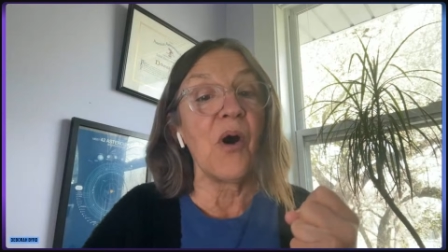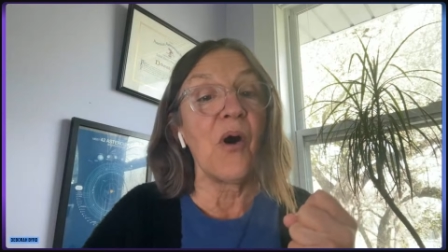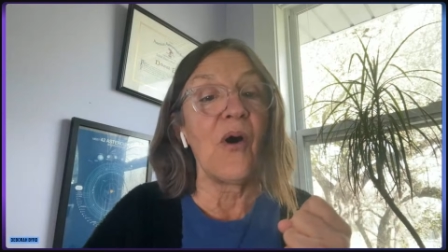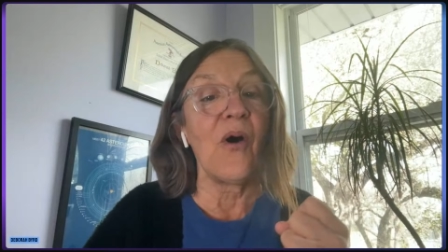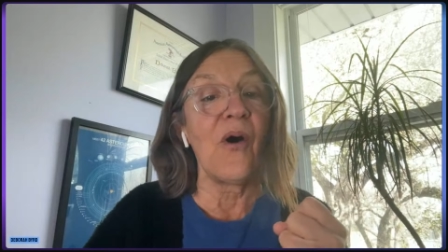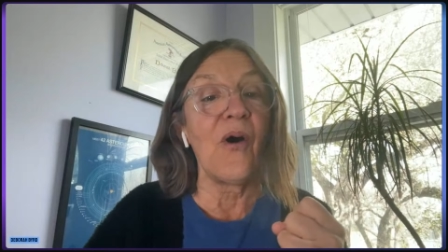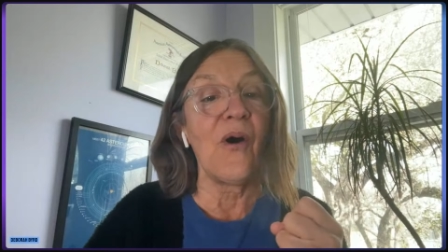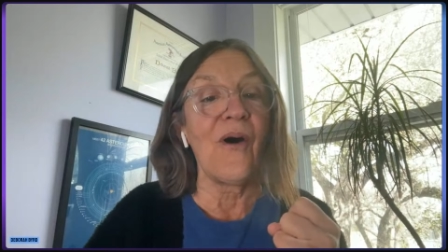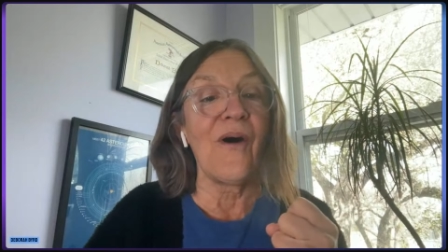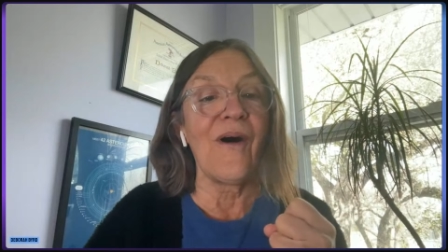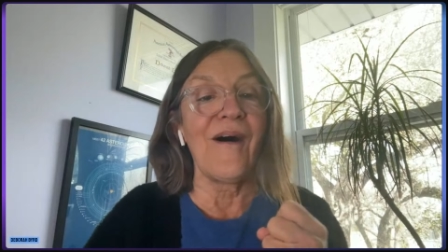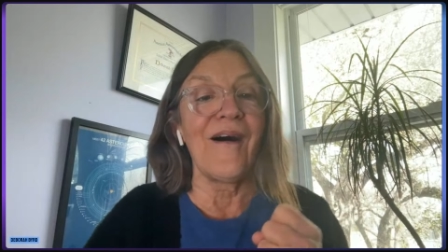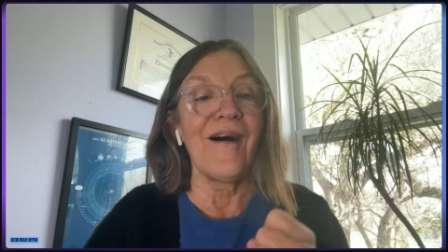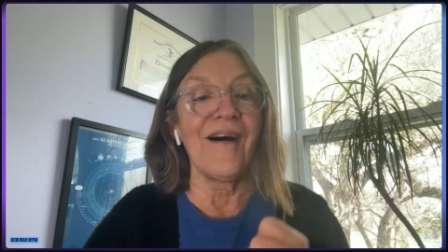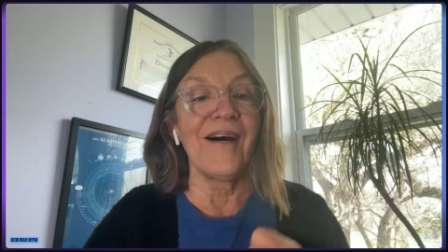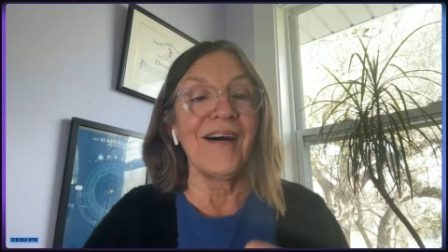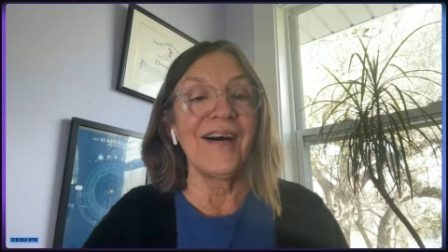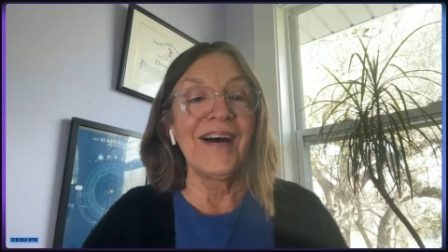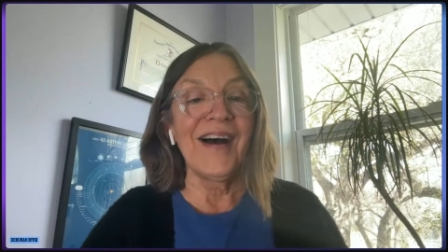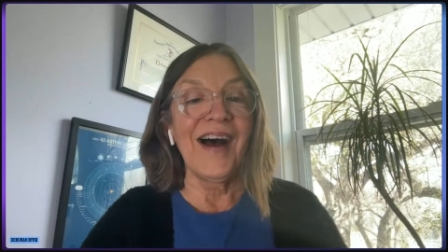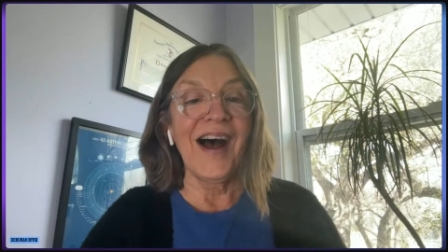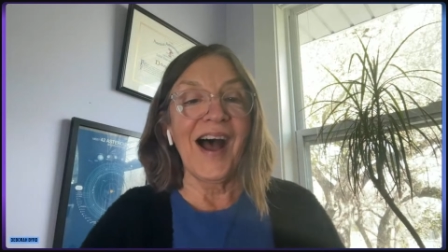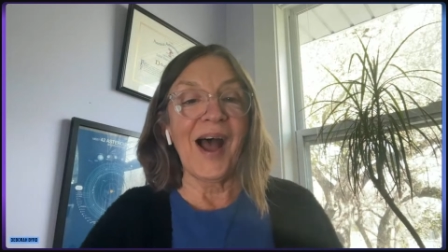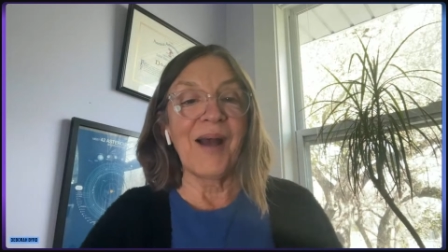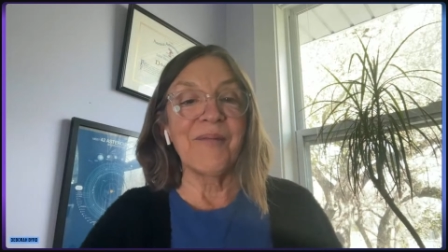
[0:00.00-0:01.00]
awe
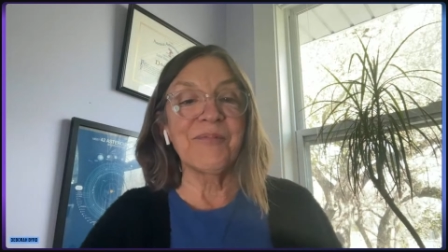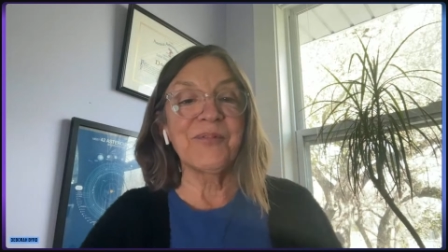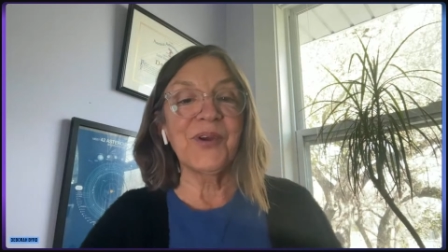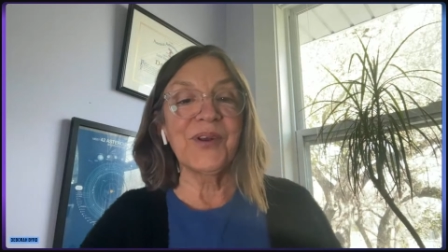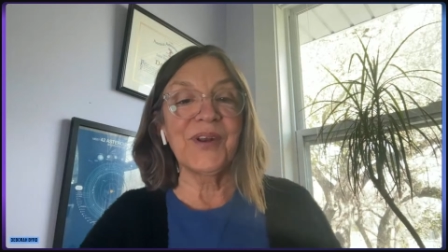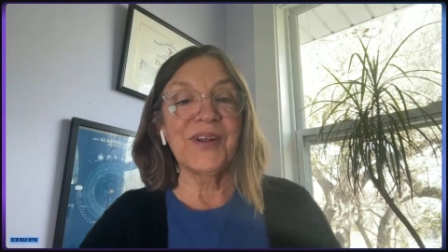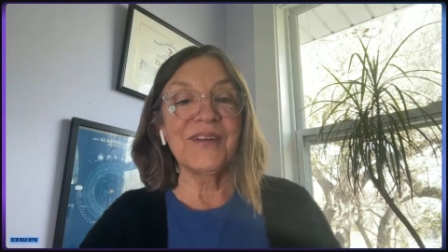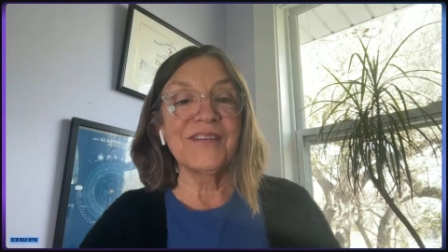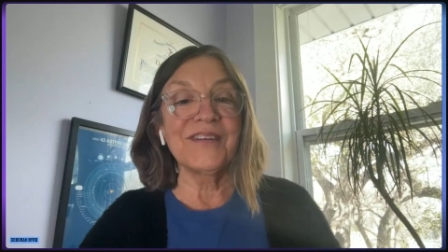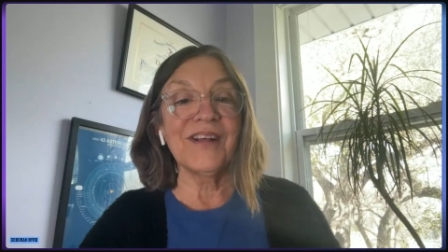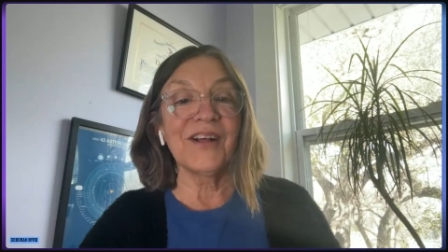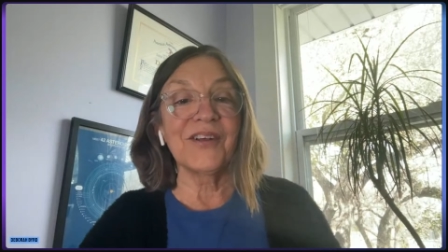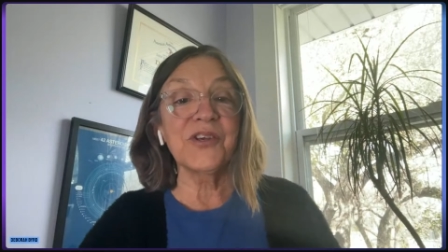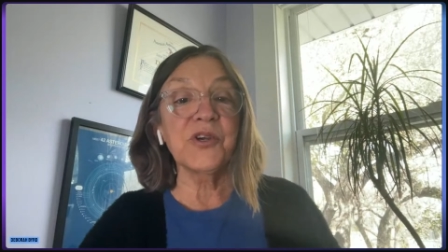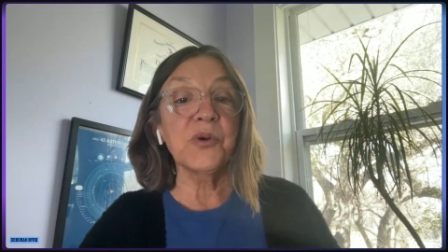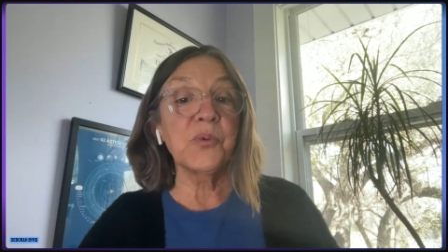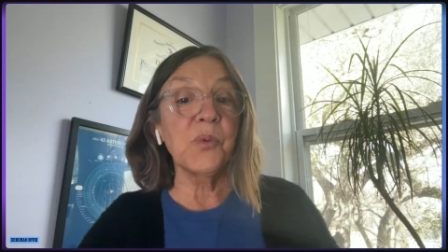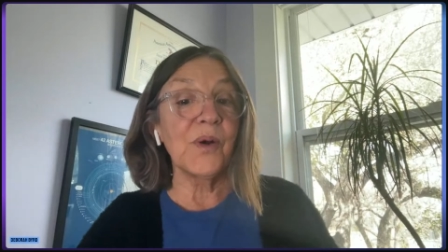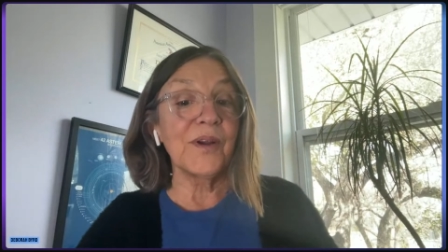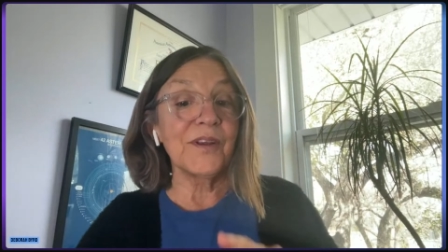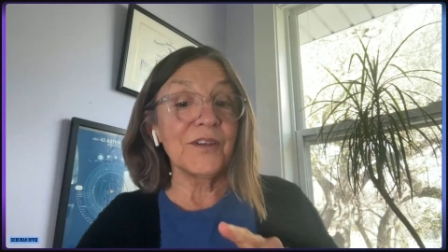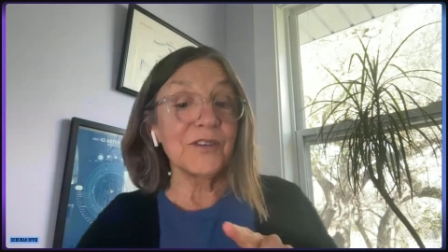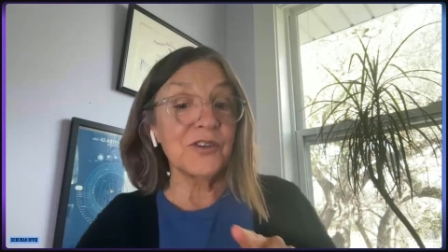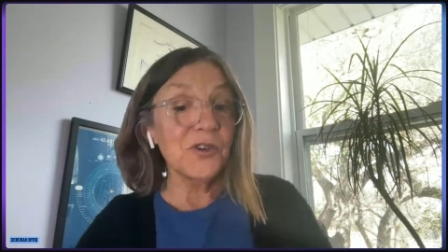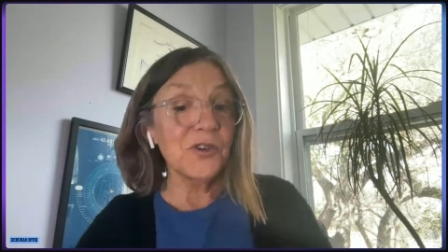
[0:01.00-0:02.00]
I'm going to tell you
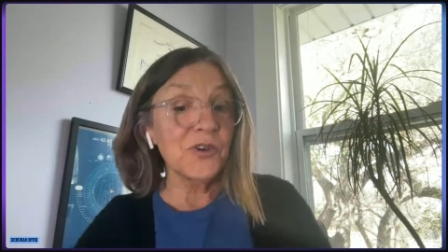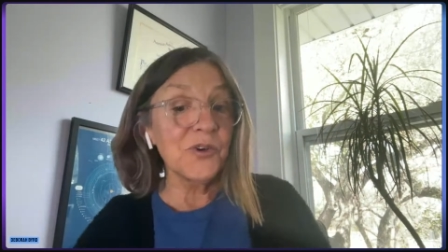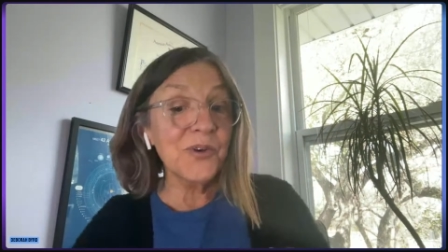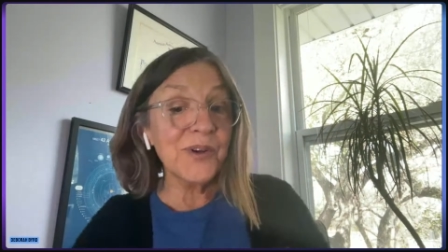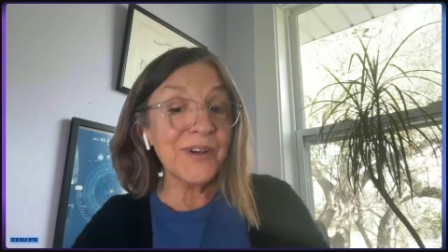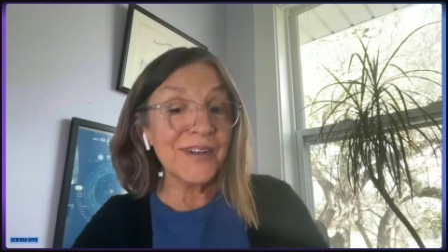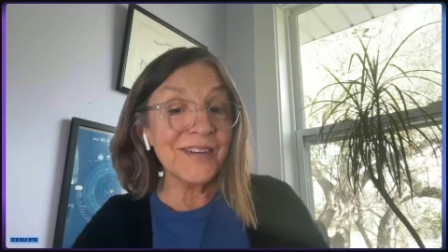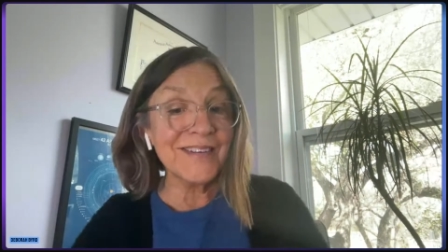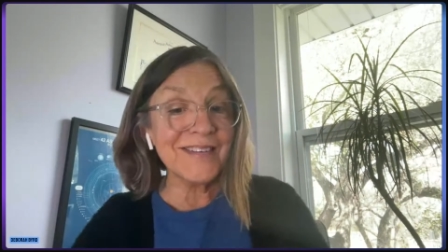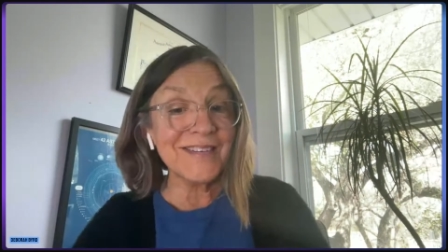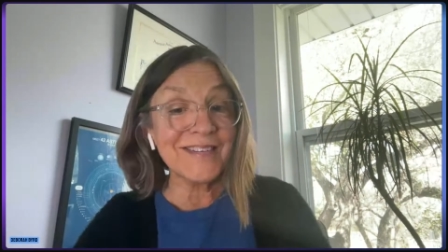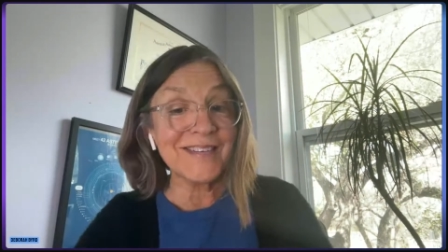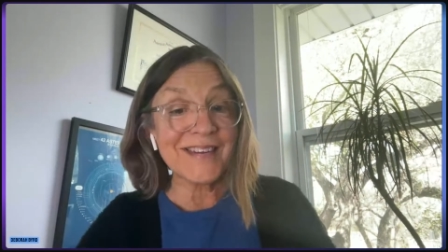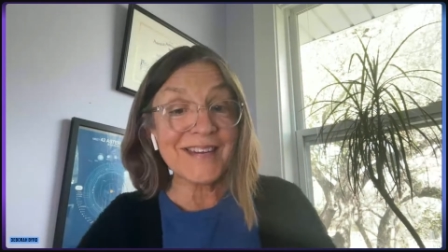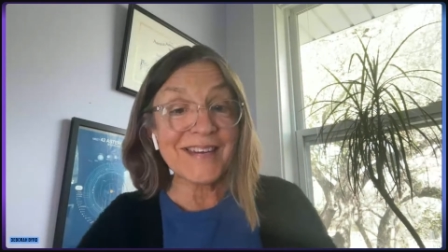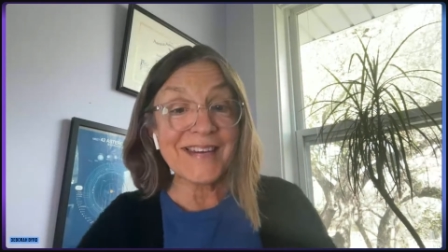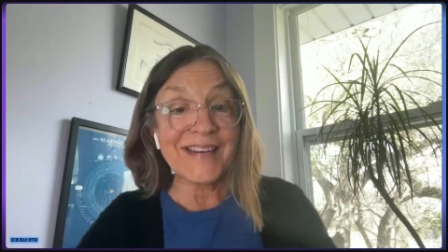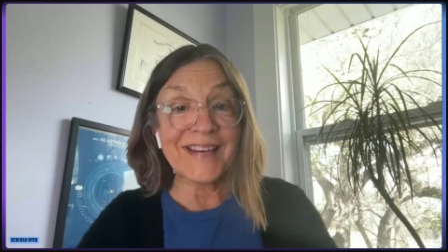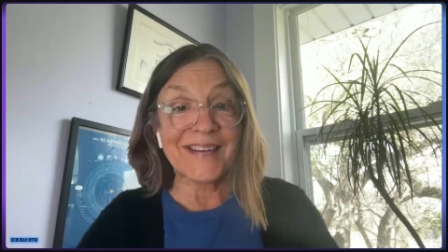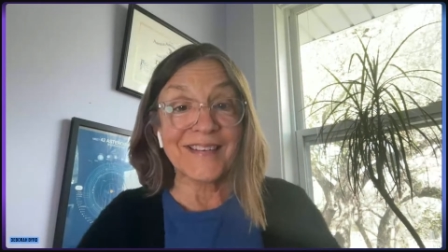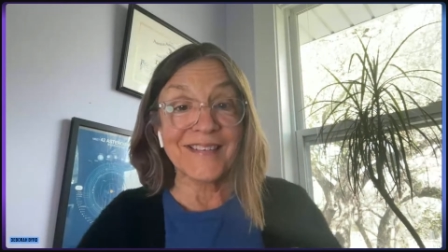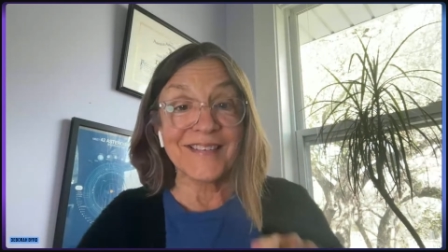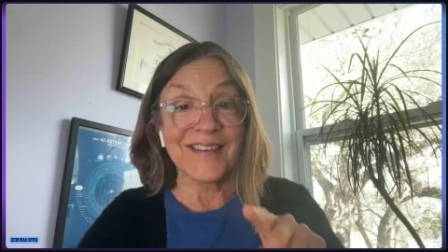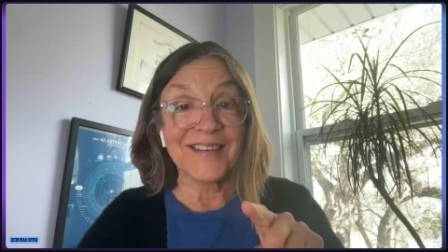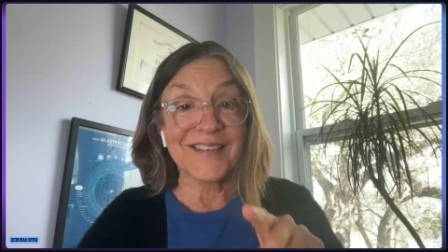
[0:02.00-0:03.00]
what you can see
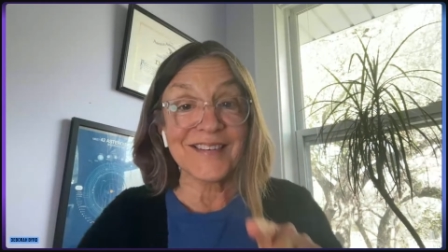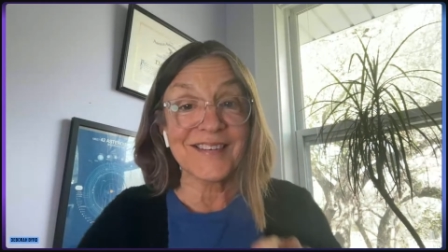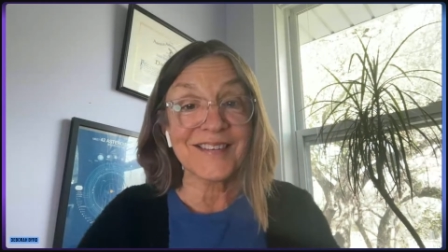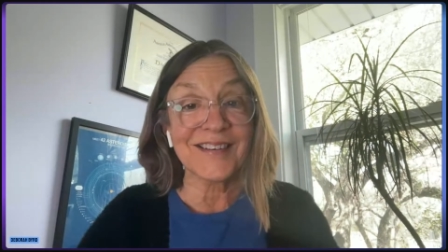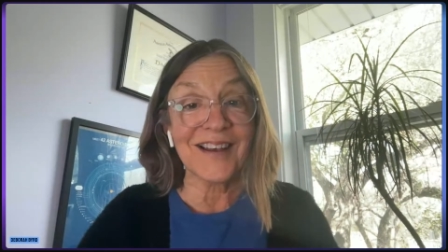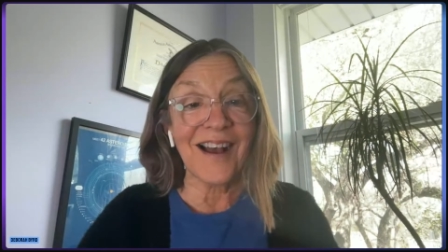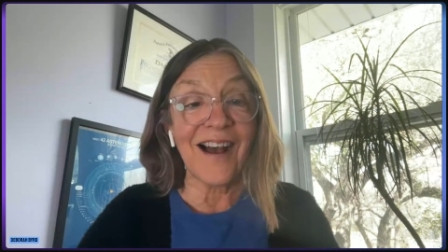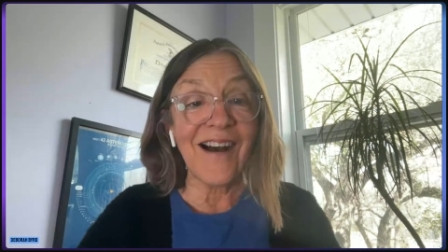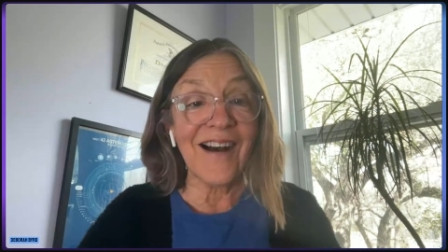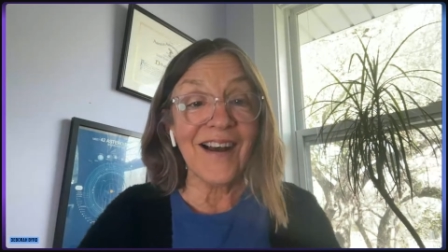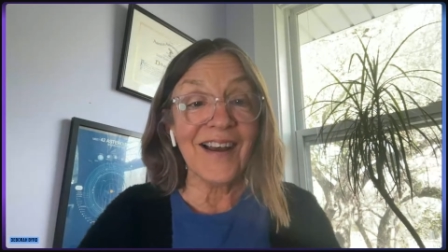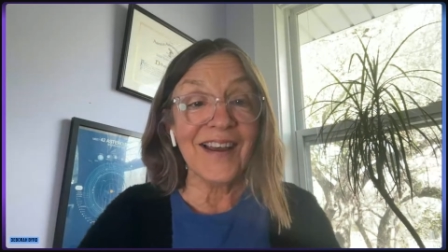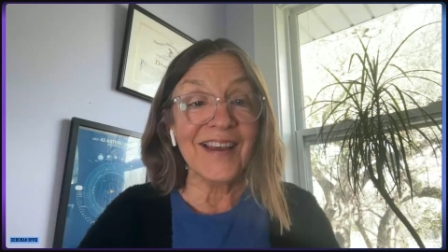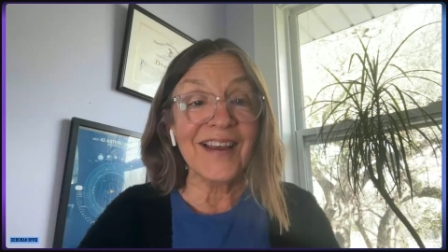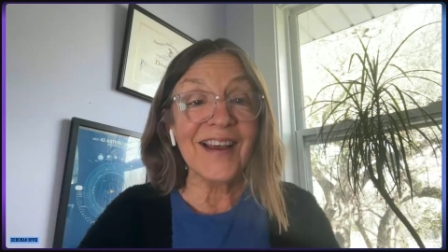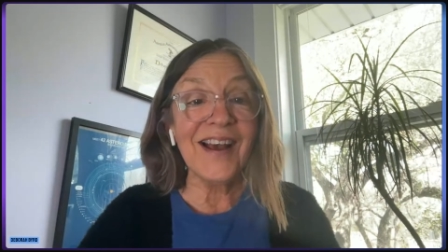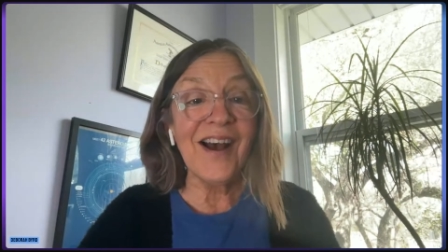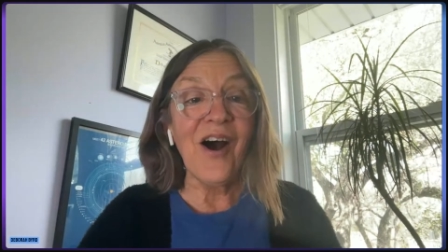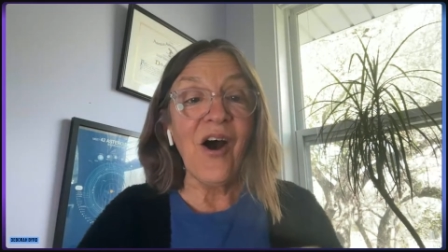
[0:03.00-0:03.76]
in the sky